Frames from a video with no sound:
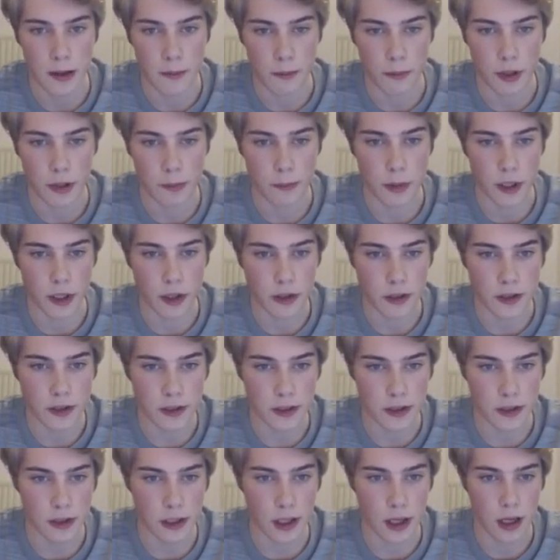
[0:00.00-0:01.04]
But
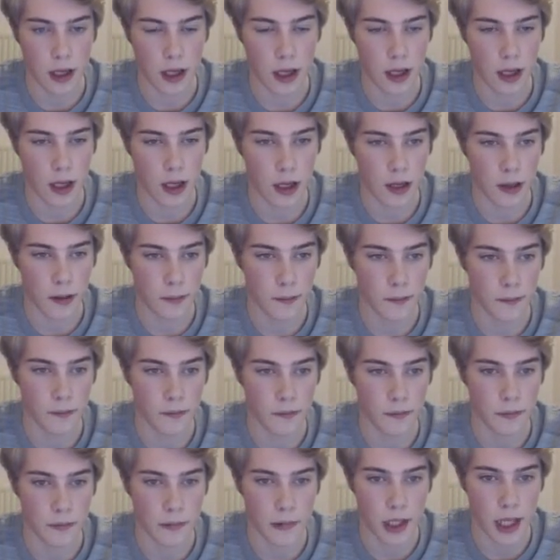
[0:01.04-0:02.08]
because
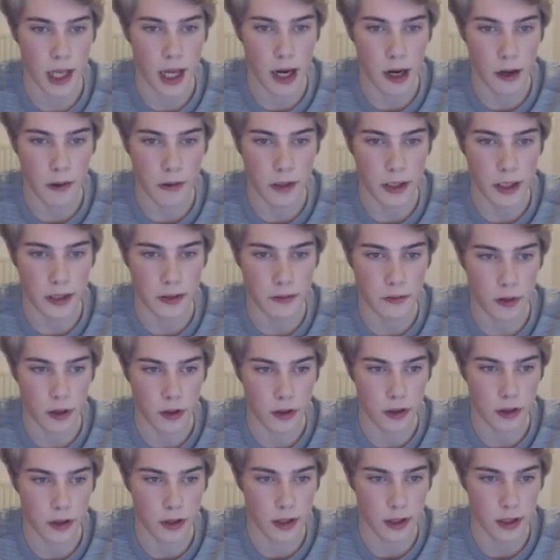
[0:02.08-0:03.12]
um, Erwin has
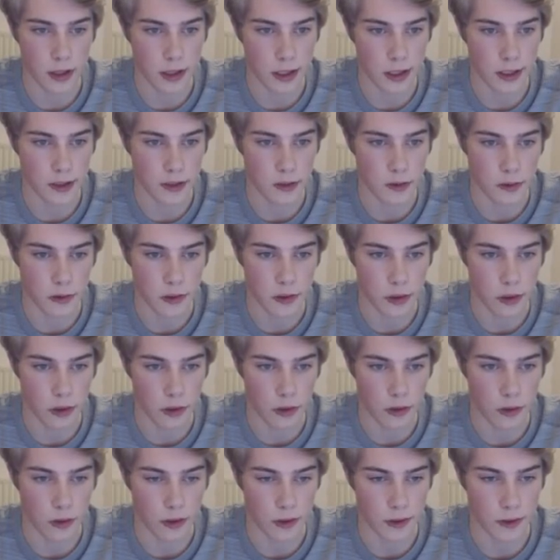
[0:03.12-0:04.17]
run these two
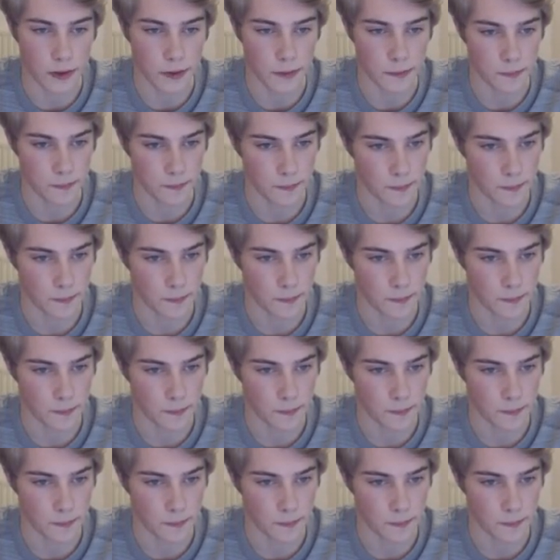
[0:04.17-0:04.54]
circles,